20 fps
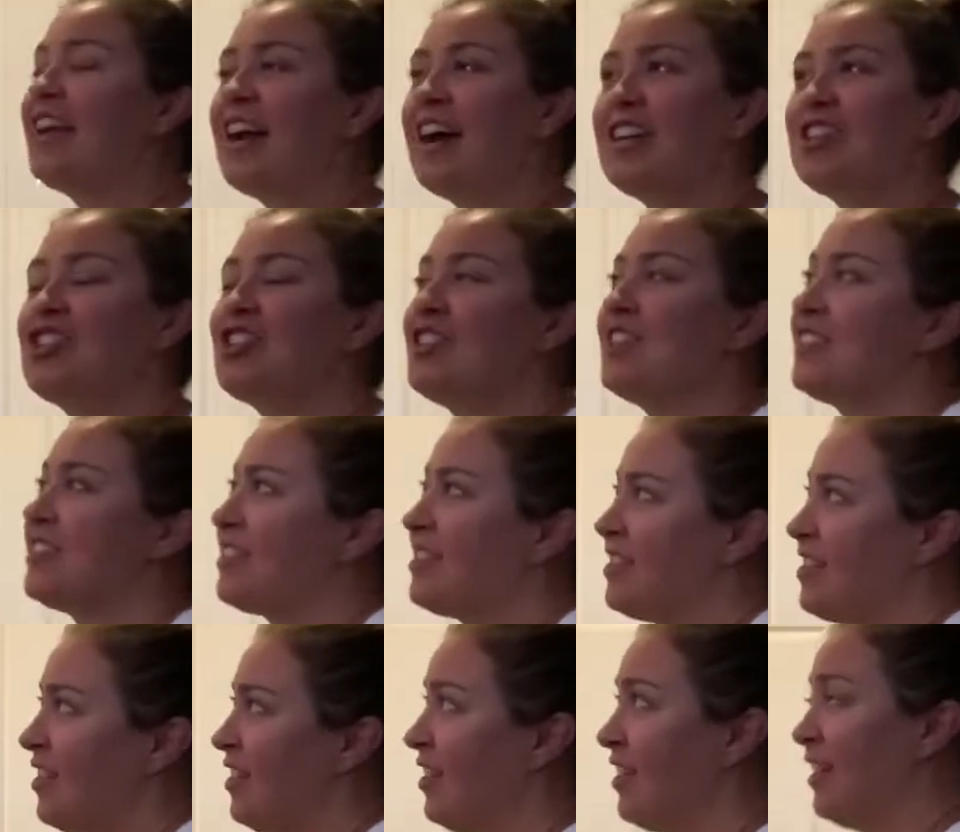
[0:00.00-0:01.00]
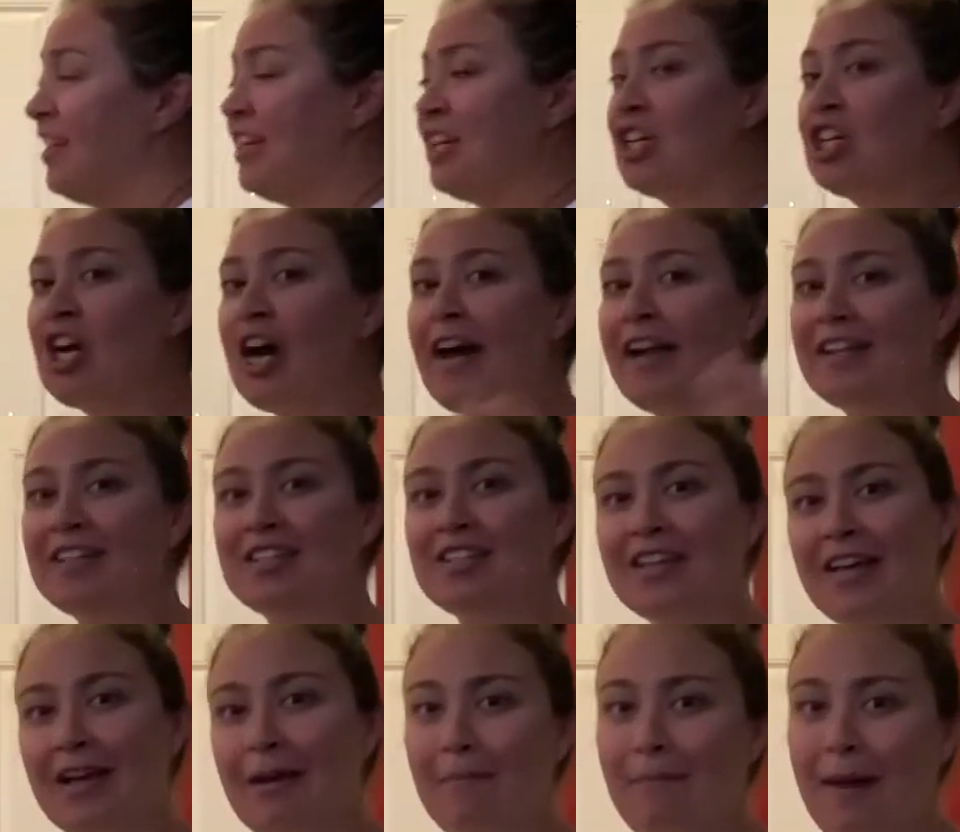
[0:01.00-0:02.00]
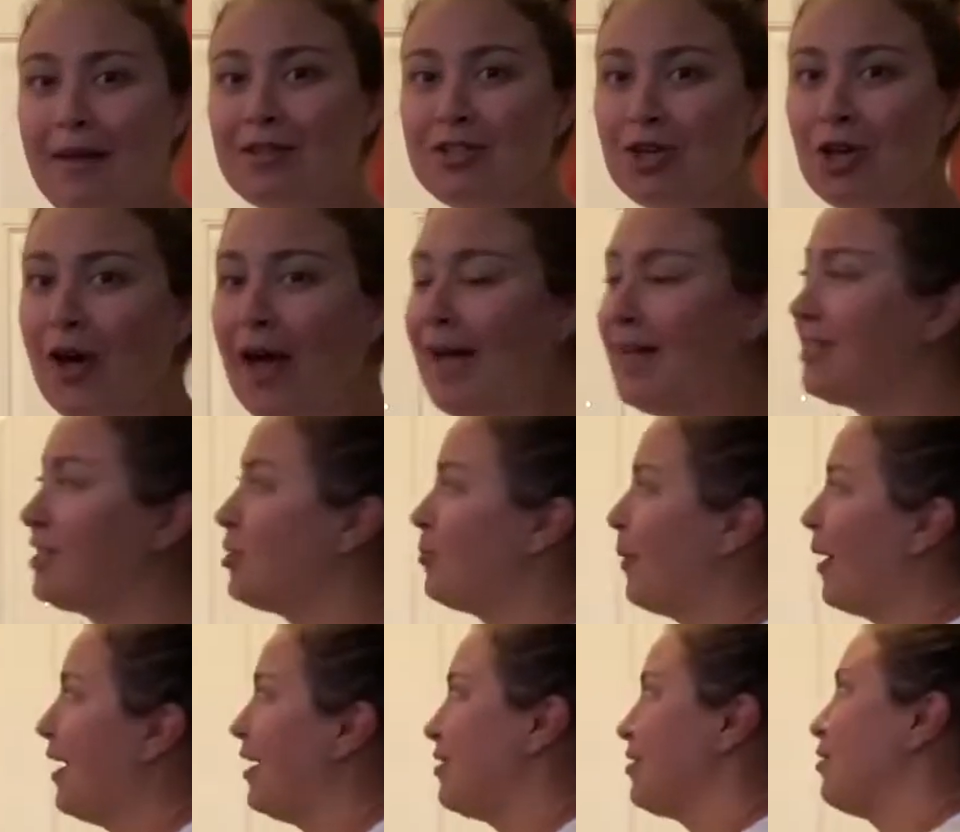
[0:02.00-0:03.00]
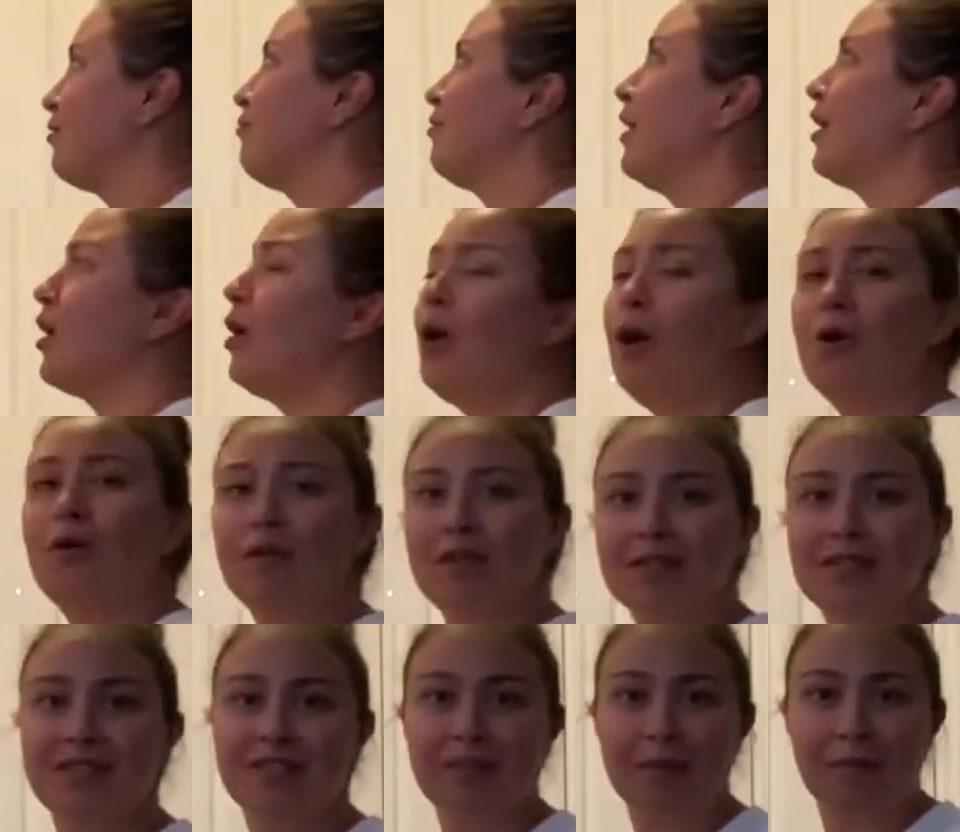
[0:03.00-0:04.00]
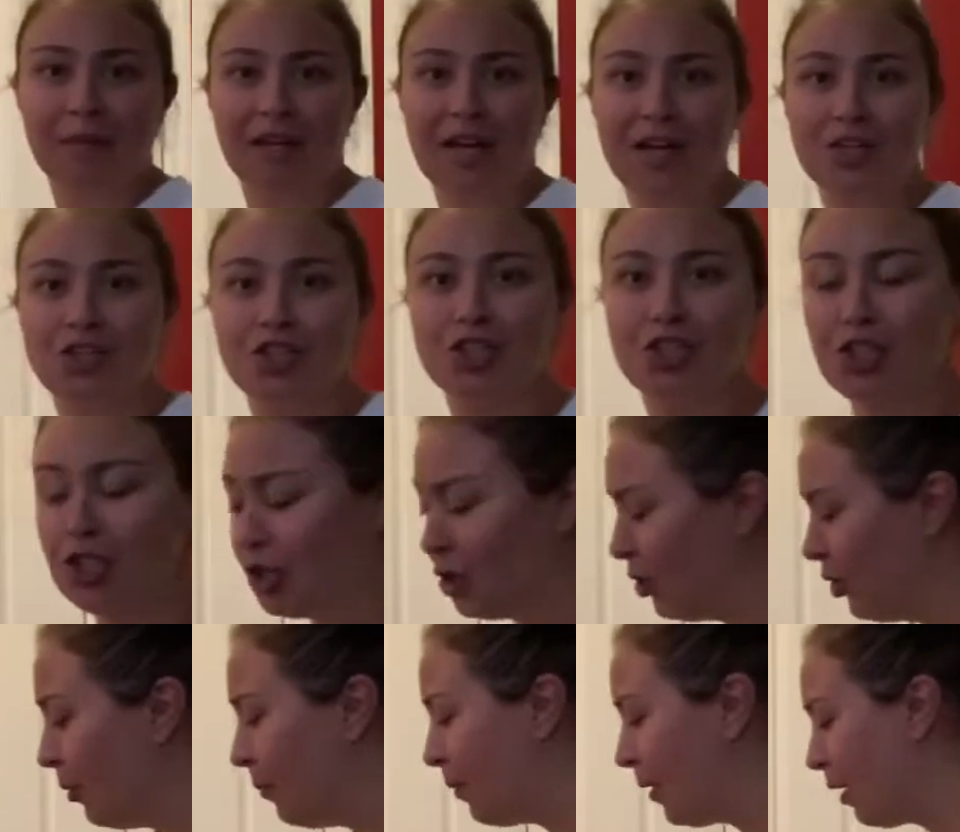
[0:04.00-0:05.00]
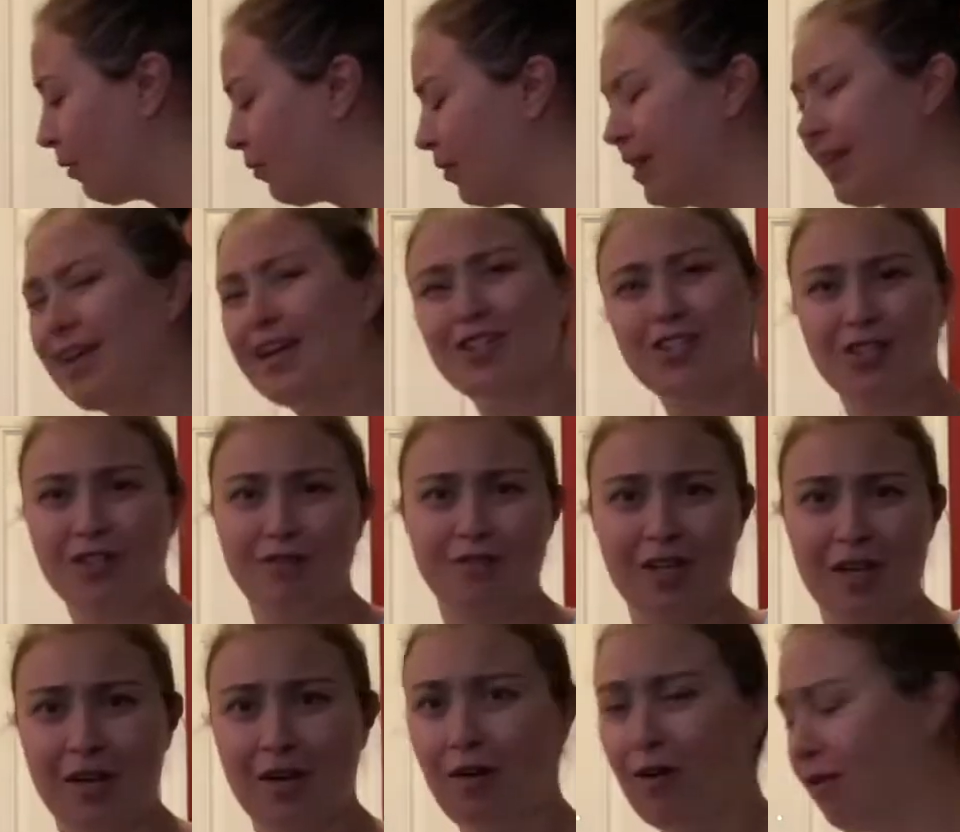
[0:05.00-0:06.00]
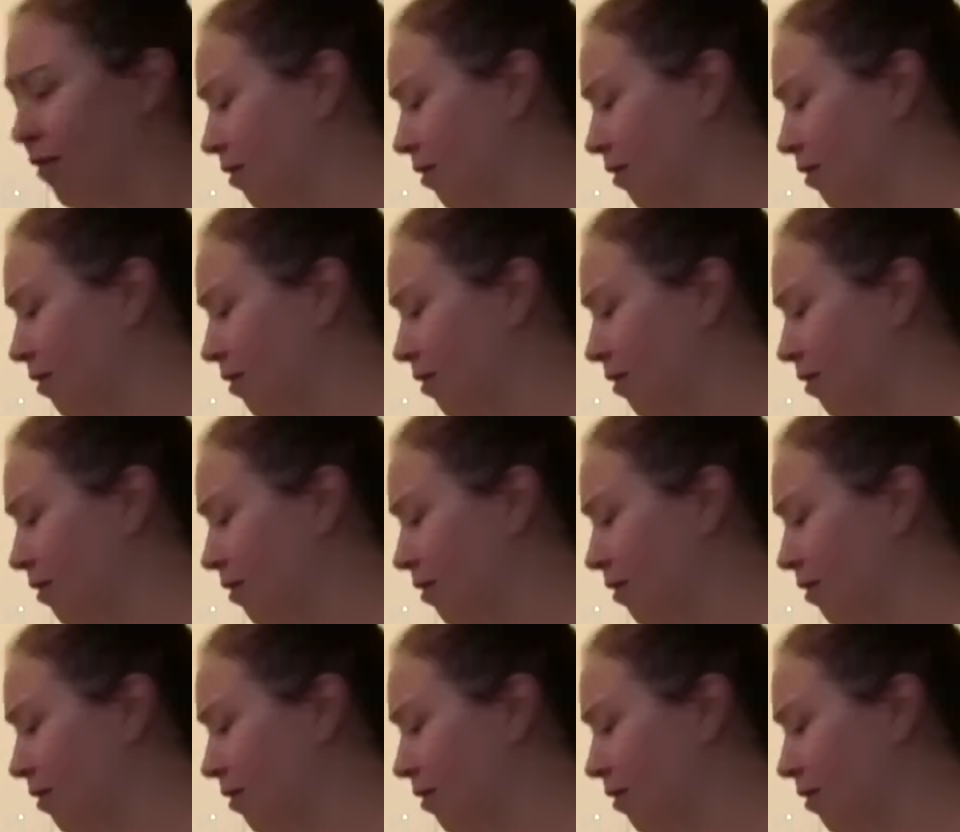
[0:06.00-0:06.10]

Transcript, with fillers: I just got into like mental headspace of like, oh, this is something I should do, but really I should have done it all